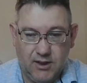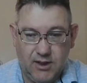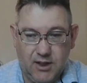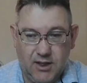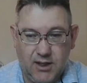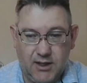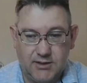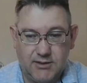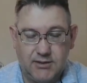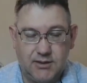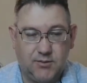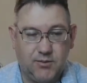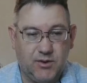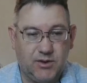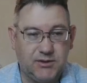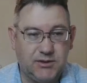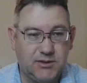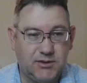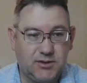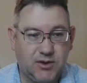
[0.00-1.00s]
I had
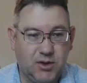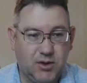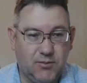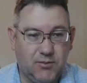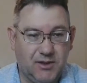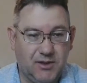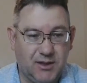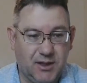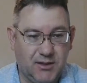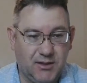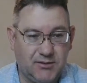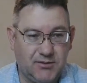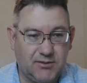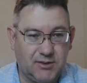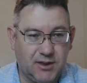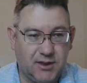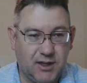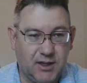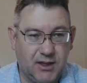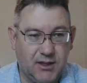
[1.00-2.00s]
someone just call me
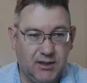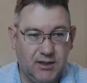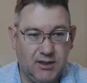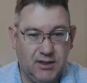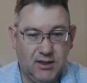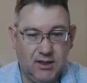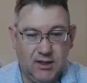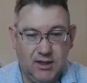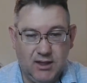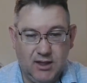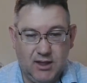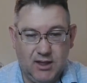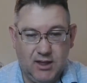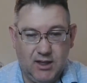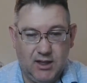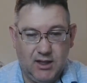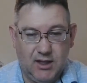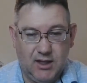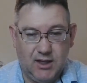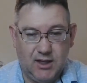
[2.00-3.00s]
yesterday
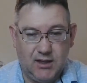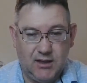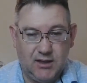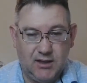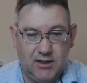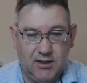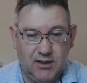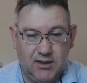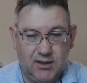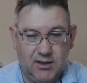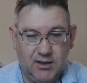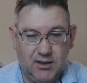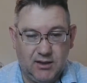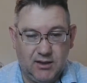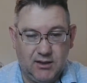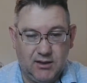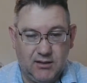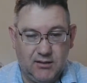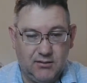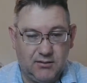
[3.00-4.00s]
and
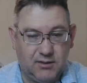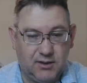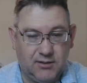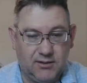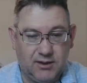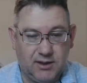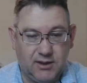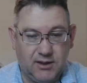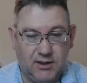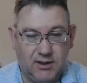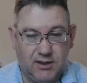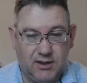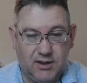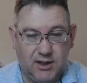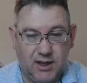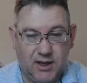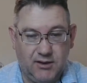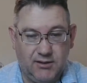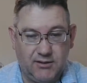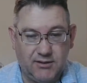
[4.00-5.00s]
they thought they needed to
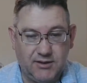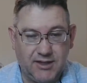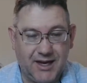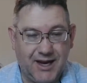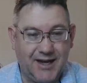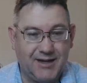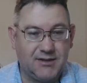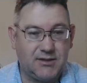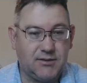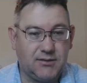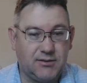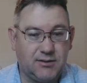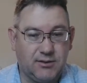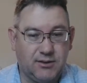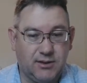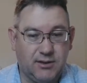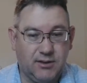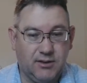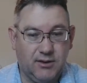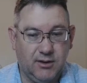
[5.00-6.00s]
hire a tax attorney.
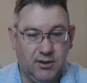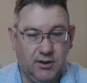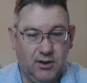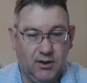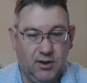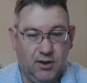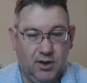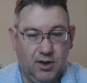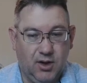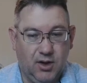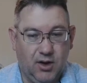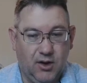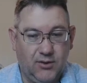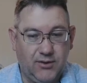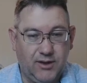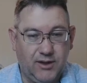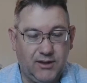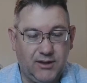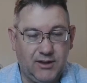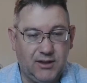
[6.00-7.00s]
All
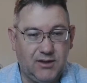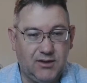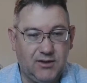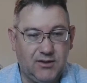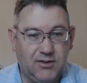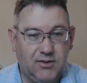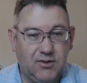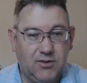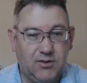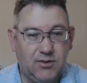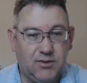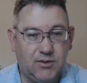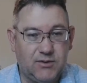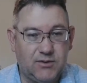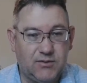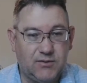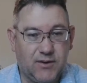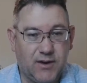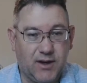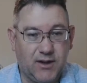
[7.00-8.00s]
they need to do was
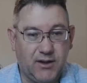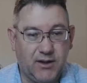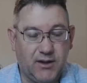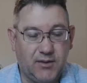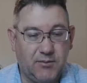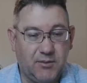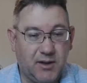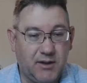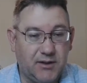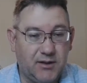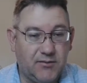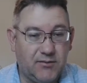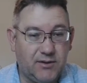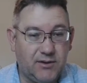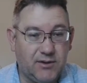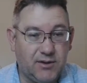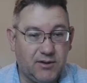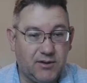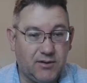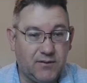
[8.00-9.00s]
file an amended
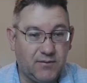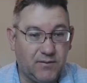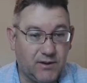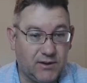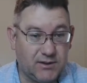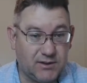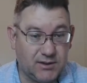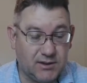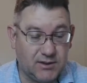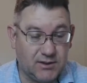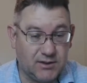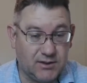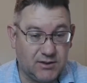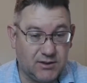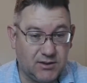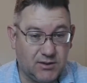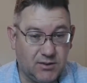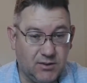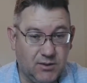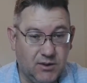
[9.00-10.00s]
return to fix the
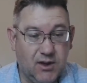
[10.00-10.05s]
issue.